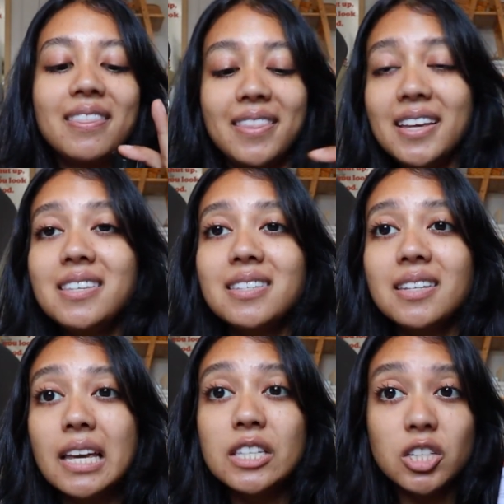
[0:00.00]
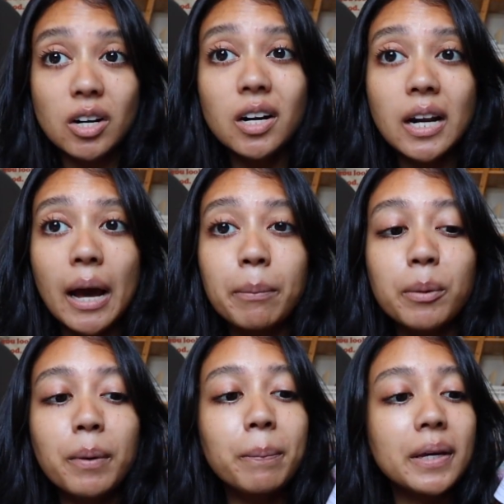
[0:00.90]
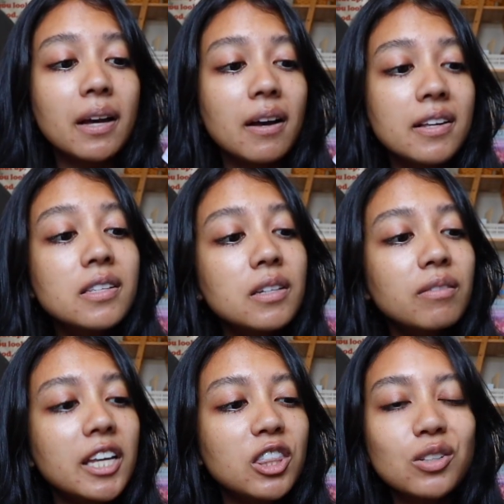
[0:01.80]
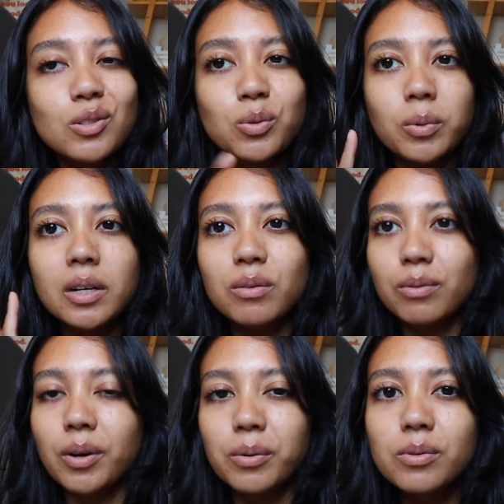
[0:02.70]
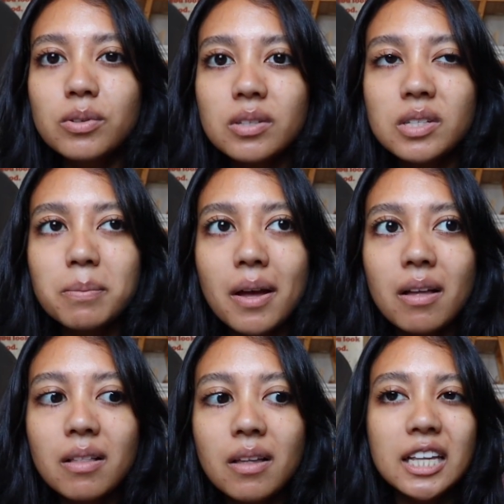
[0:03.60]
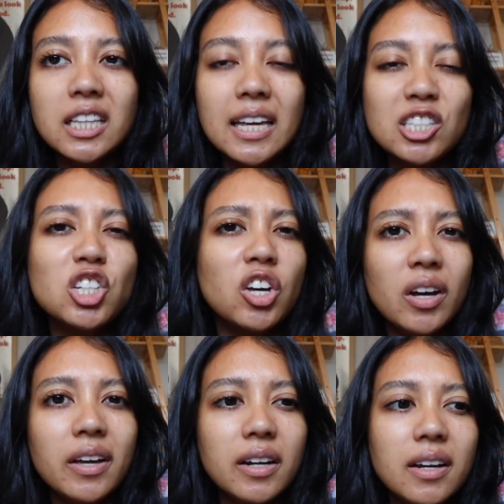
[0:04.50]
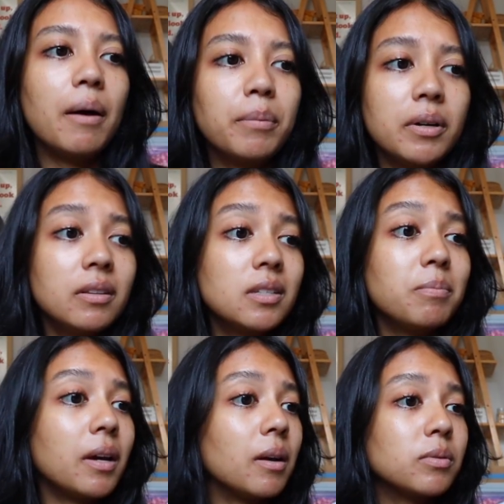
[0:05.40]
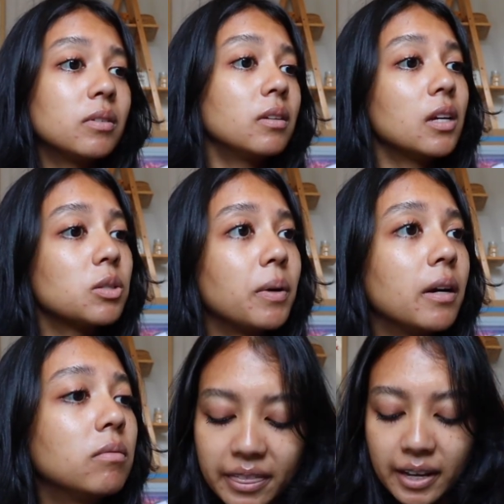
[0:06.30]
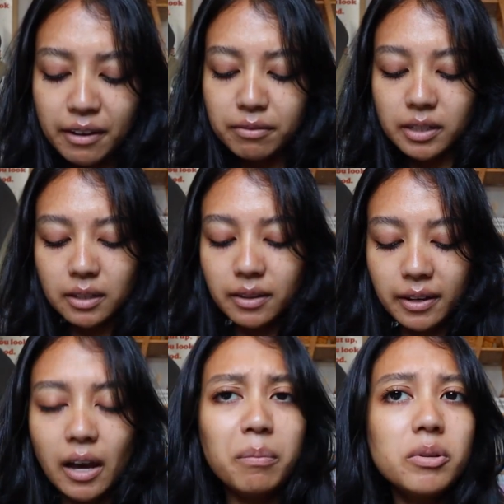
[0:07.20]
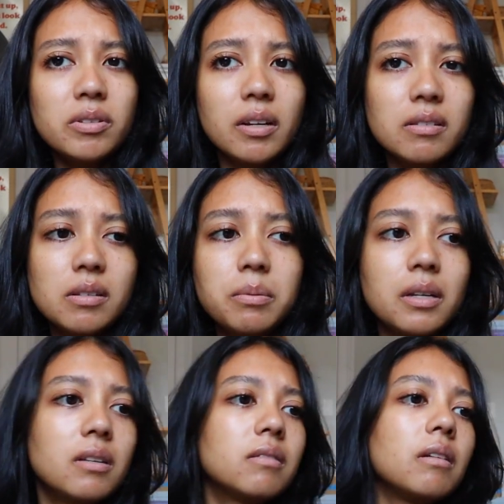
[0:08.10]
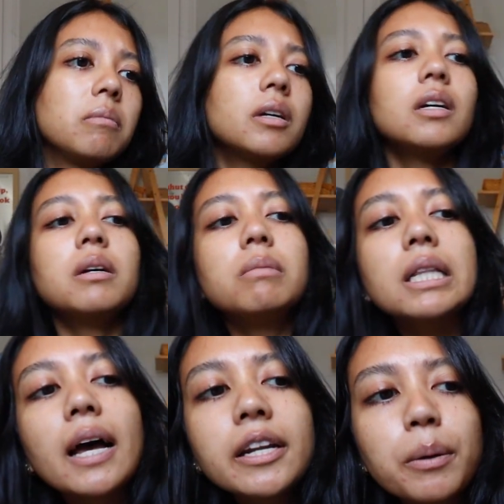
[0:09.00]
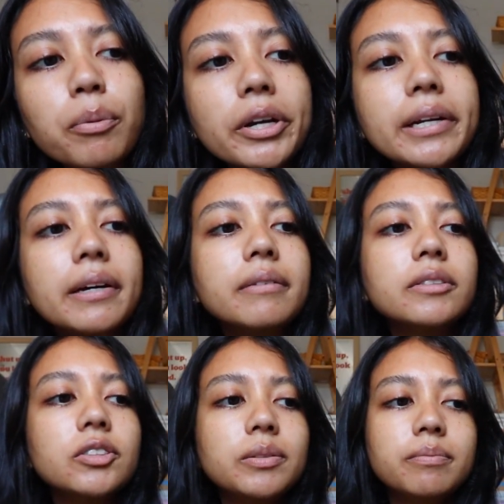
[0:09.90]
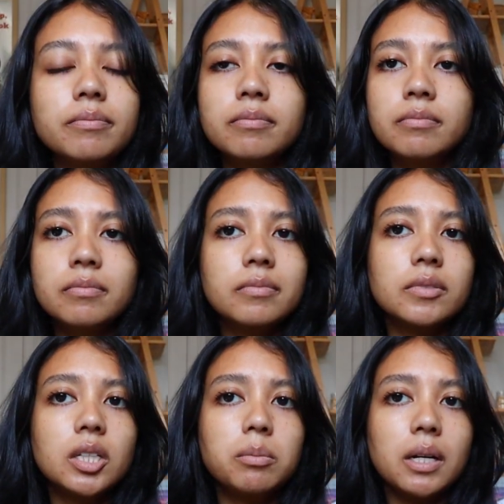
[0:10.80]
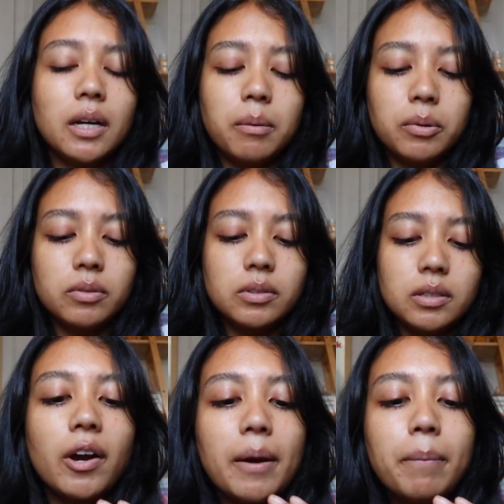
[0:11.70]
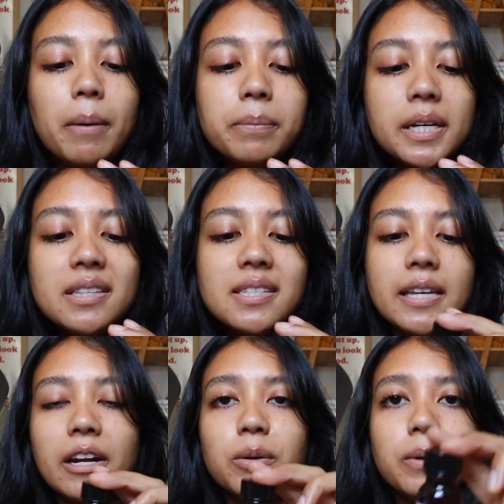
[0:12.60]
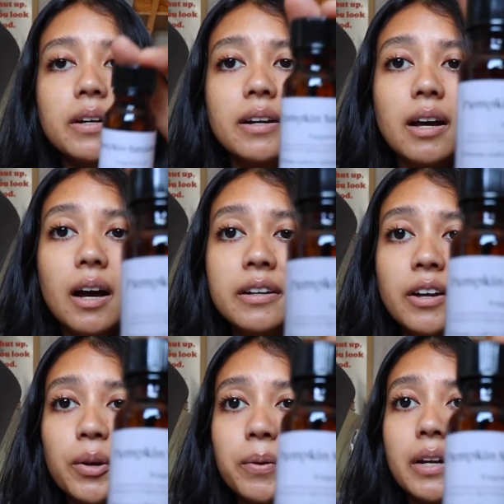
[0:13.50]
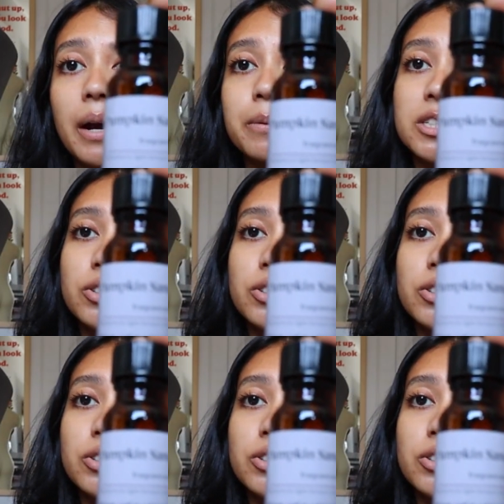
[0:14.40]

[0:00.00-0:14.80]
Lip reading: This is a tart apple, but because of like the sweet rose smell, it's good. I'm putting this in my absolutely yes pile. I think I really like apple scents because I'm looking at my lineup right now and there's good amount of apples. Okay, pumpkin sandalwood. Another one I was